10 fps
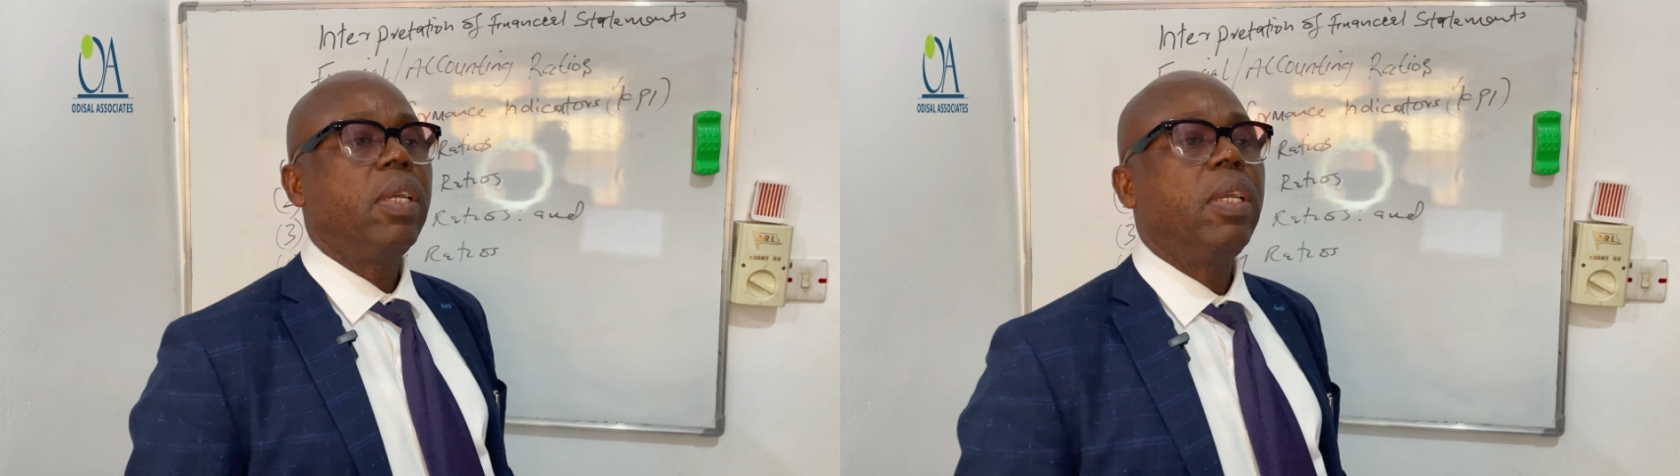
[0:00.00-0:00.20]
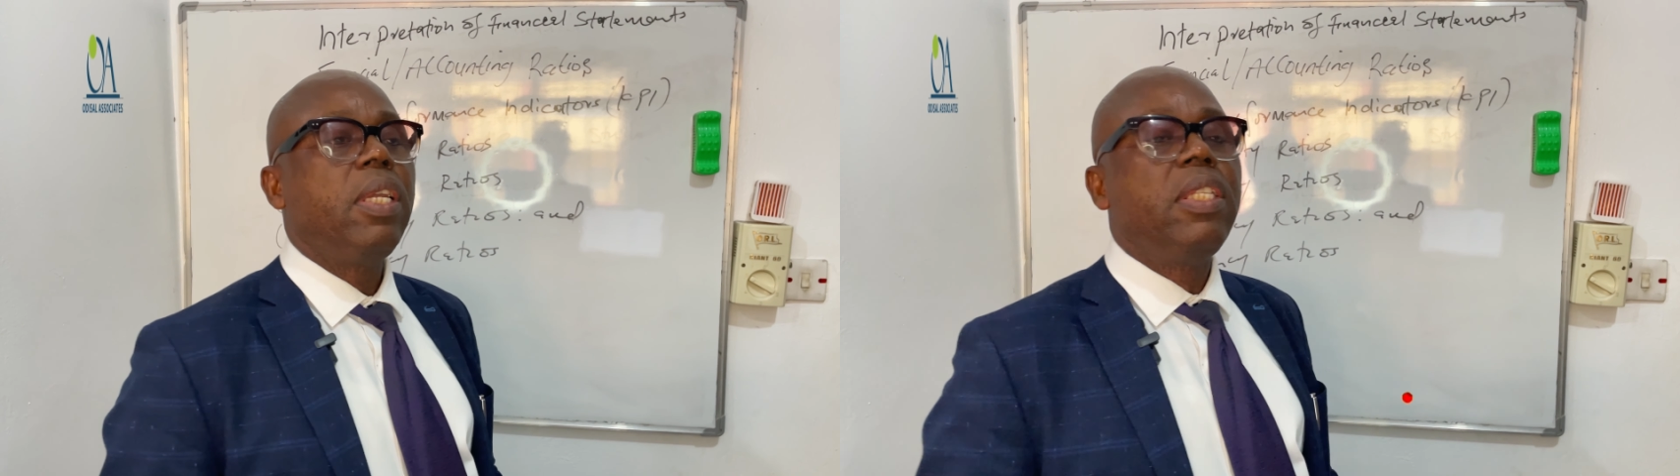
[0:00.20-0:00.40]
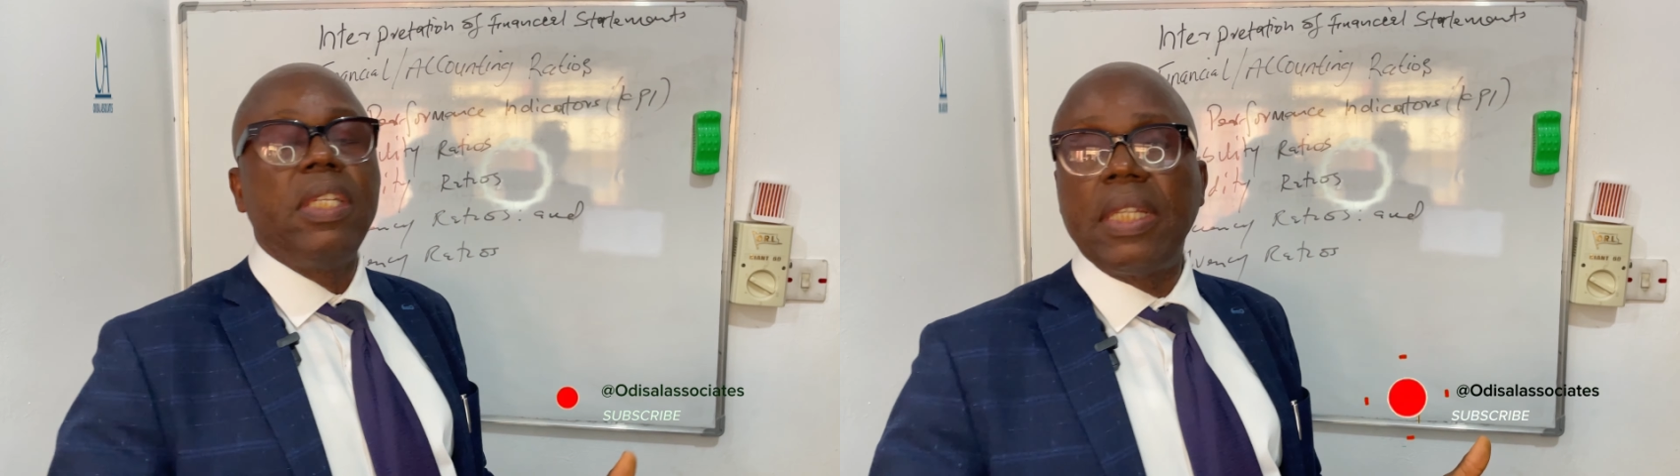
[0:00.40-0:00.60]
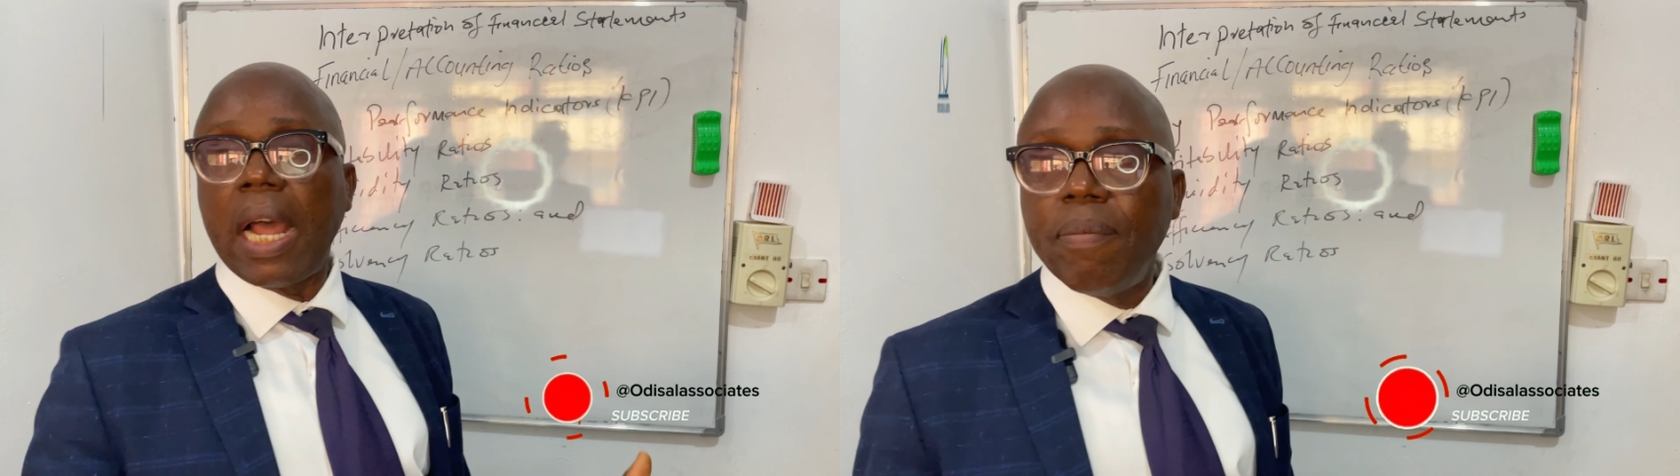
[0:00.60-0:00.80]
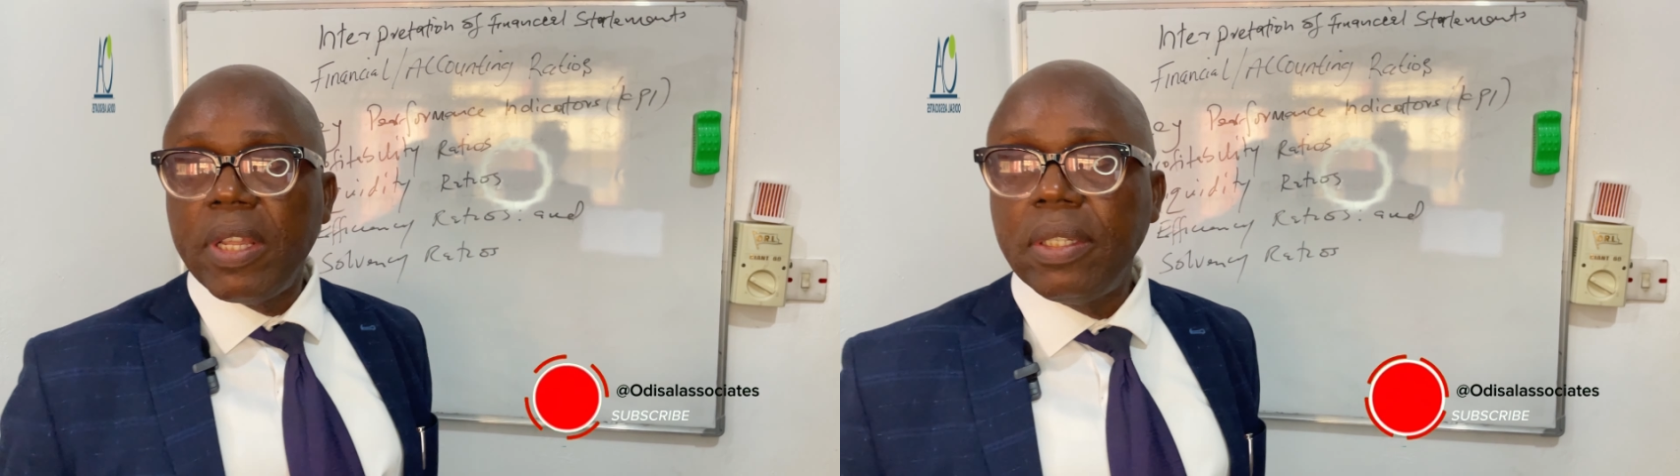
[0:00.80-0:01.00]
it
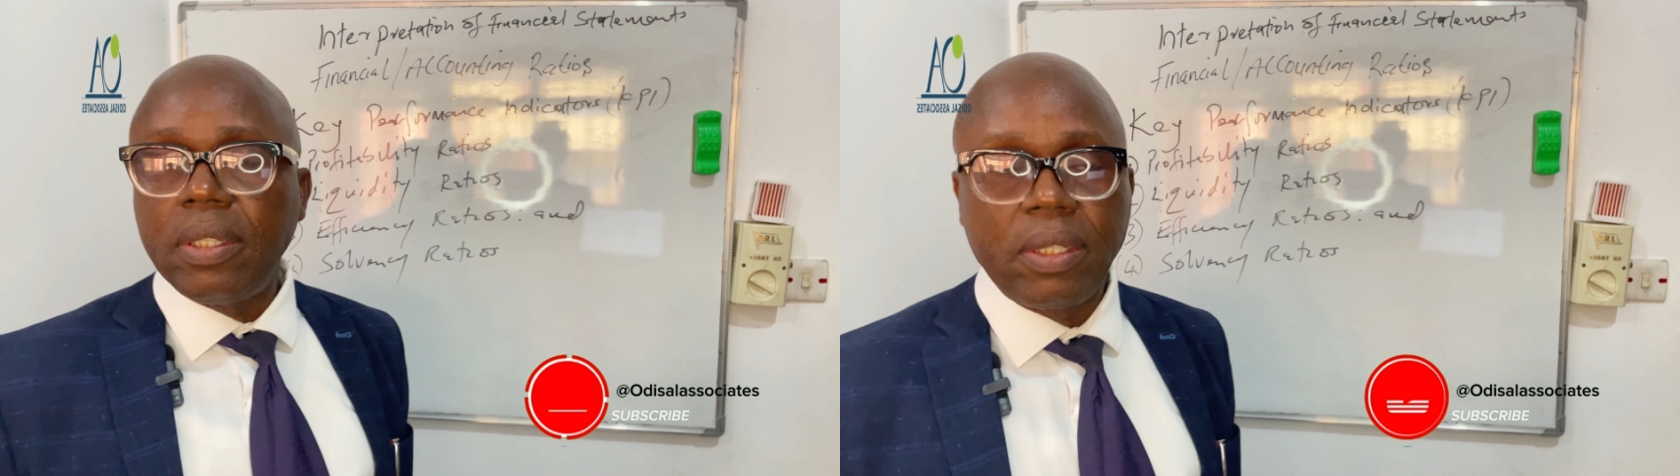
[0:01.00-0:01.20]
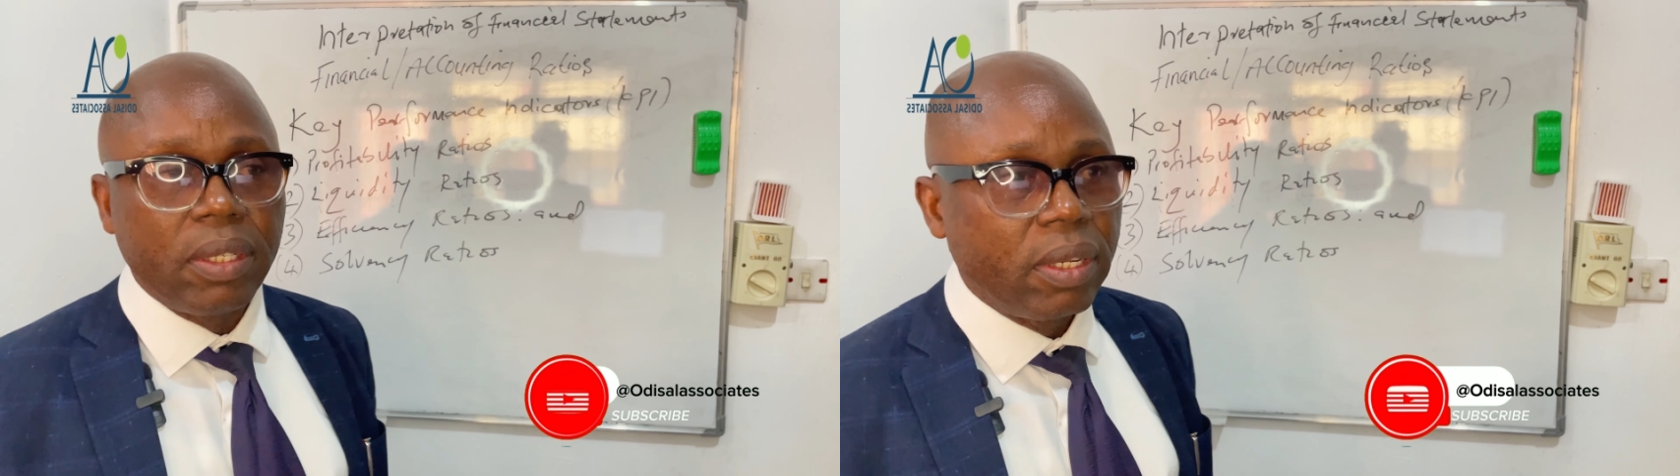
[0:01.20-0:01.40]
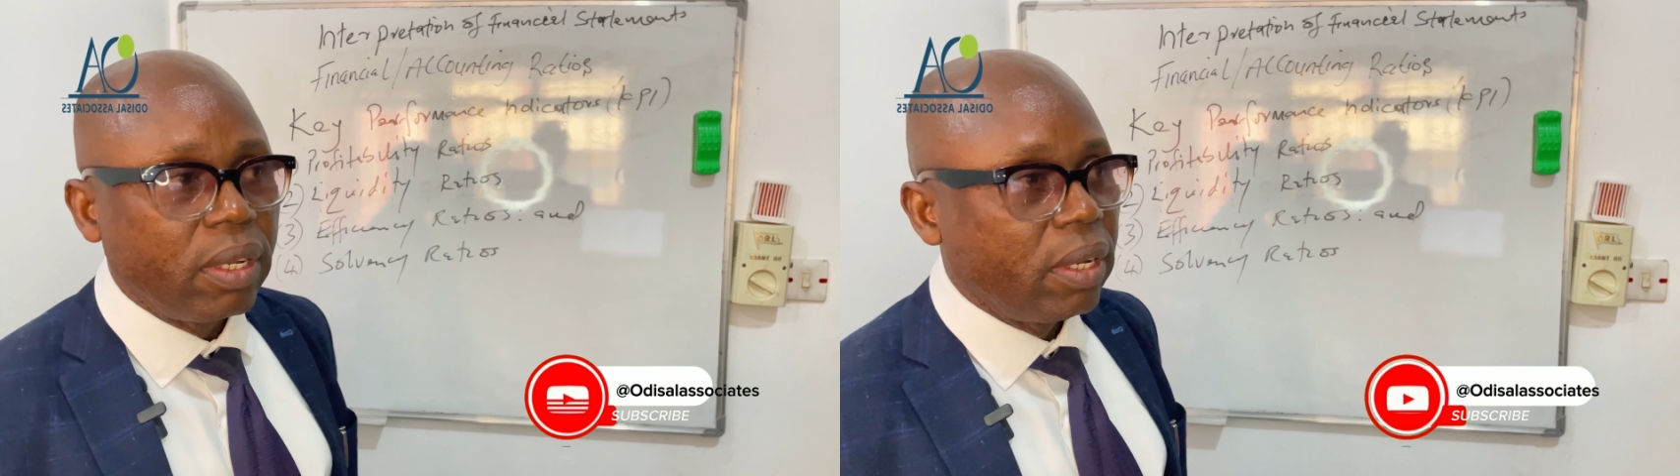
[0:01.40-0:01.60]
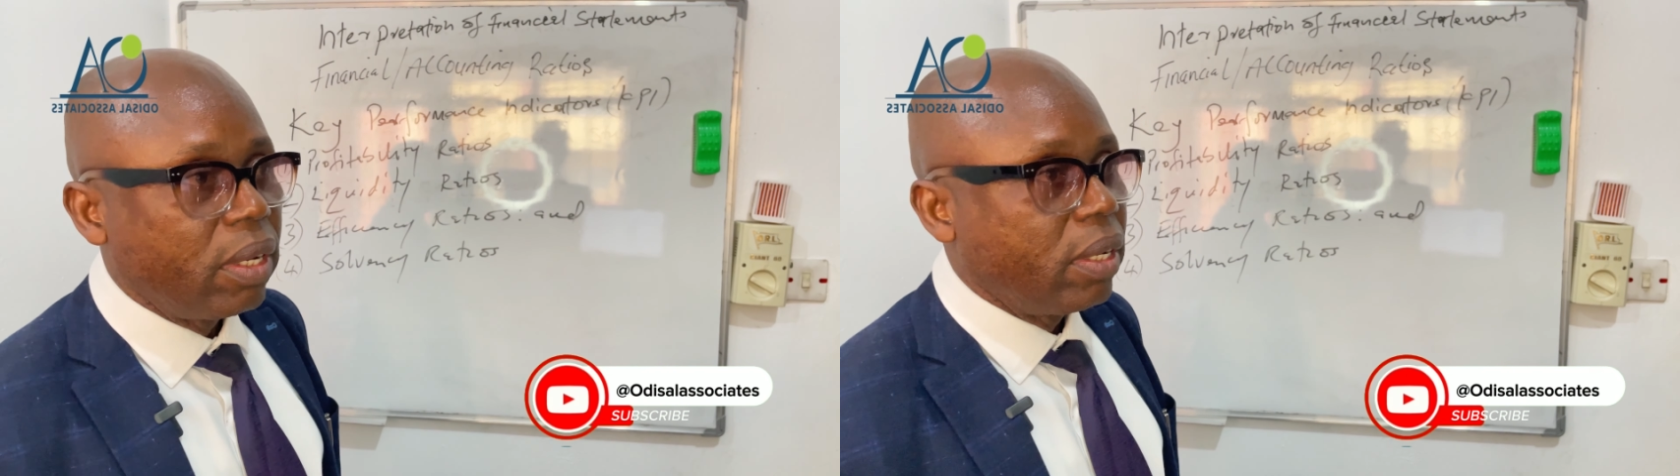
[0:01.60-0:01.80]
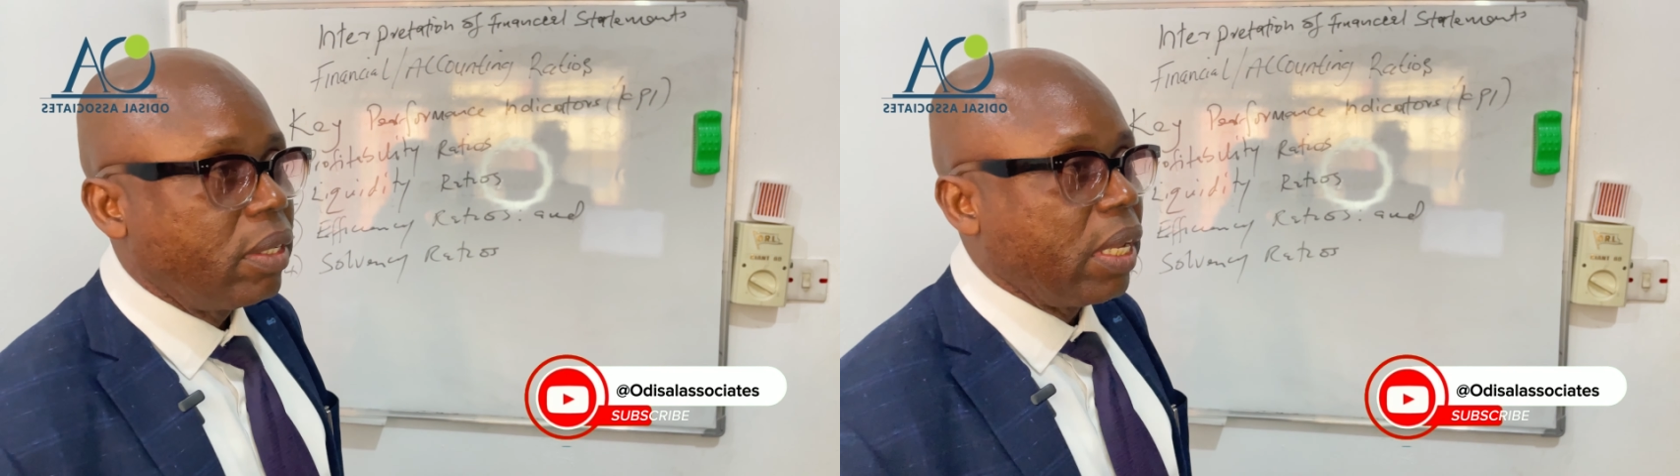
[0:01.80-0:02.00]
determines
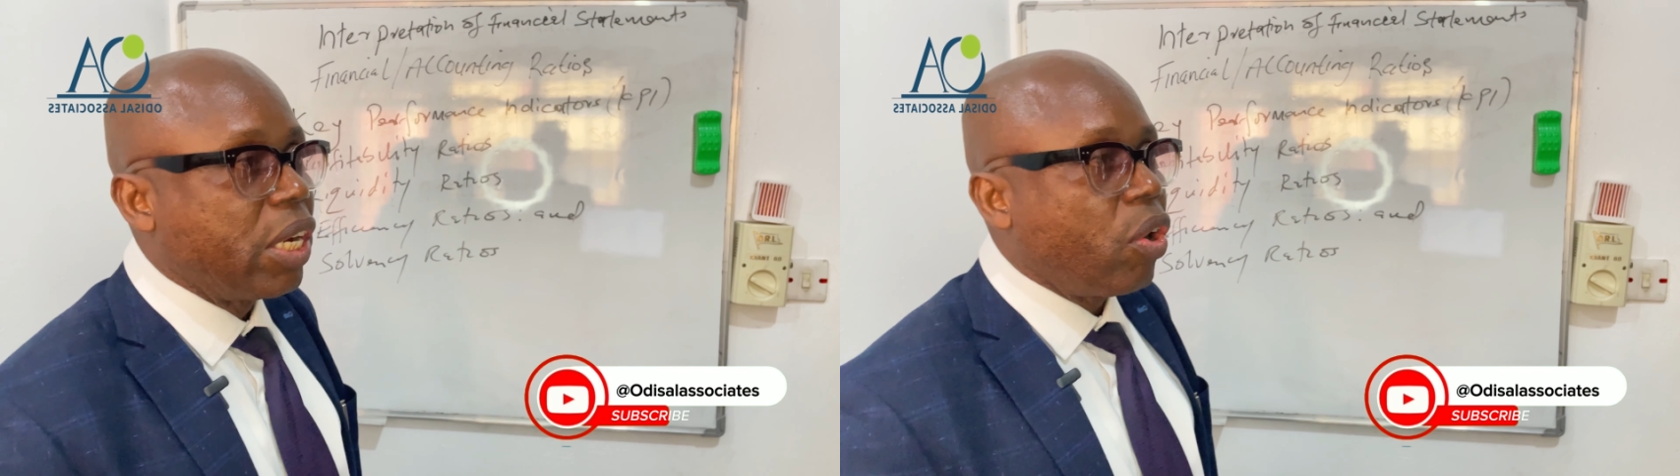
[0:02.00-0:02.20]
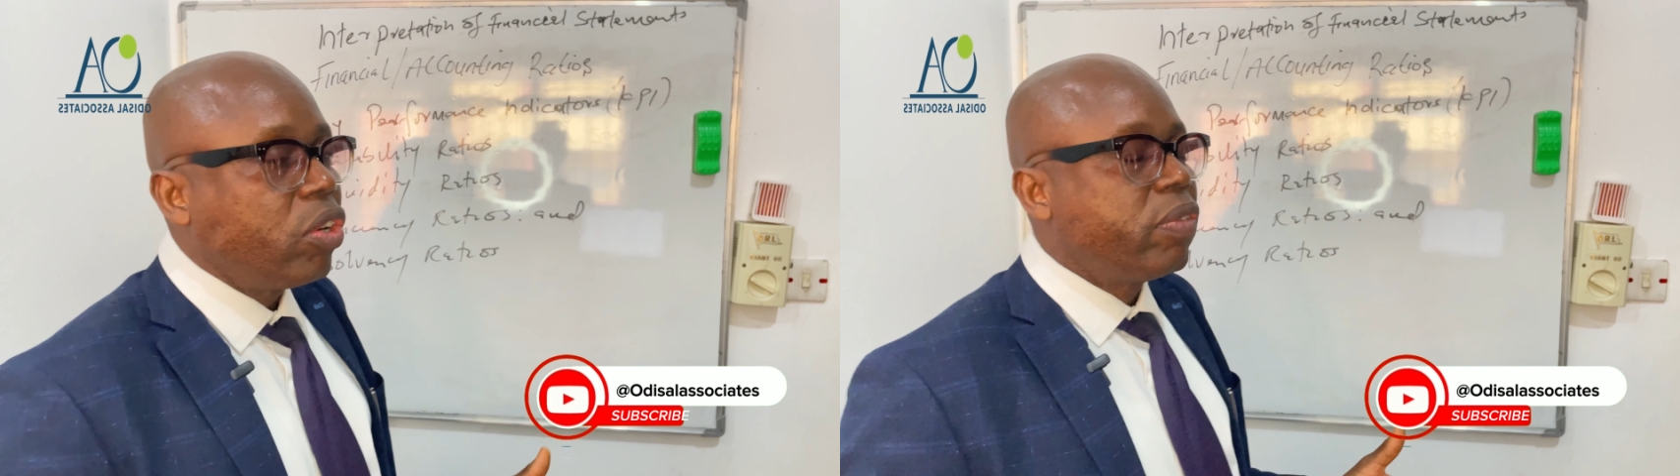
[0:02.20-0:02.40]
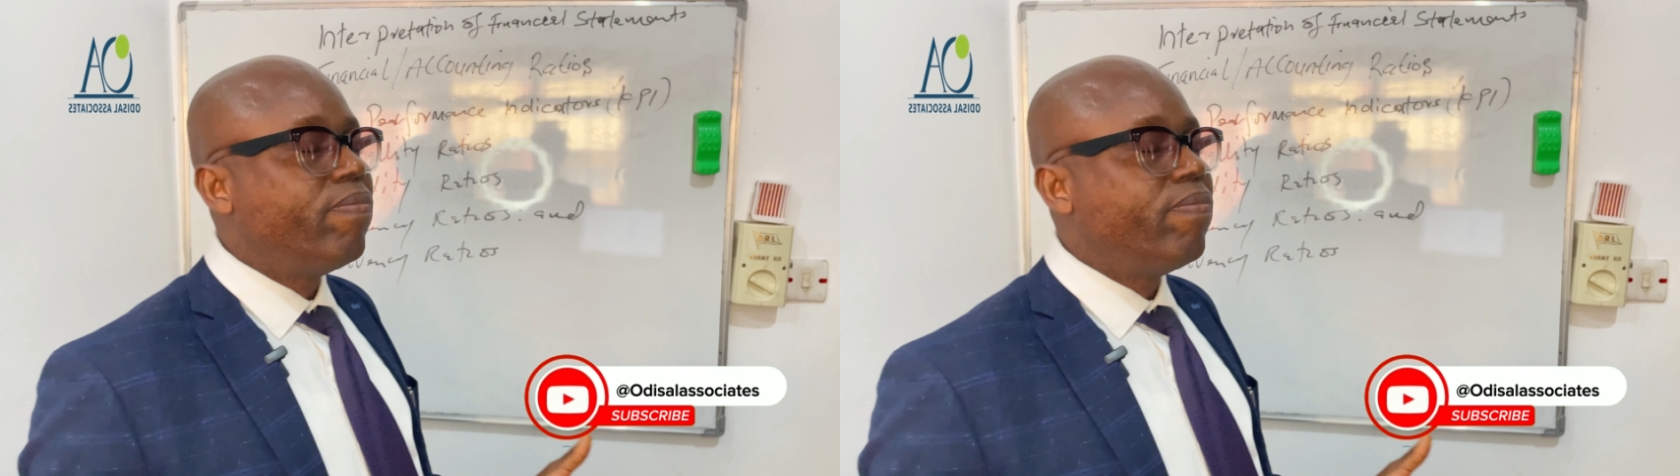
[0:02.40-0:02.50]
the gross